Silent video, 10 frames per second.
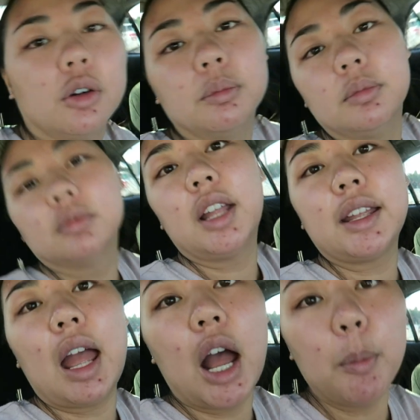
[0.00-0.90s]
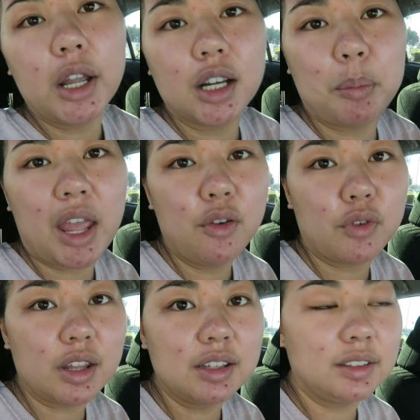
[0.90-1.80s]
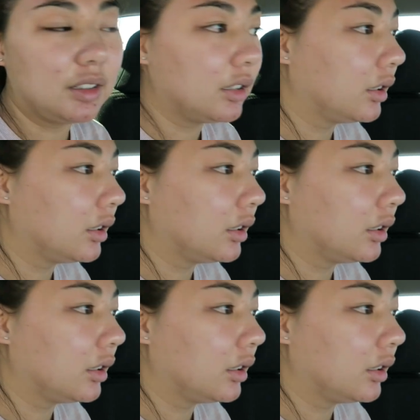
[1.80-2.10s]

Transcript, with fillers: home. Like, how am I gonna pay for this?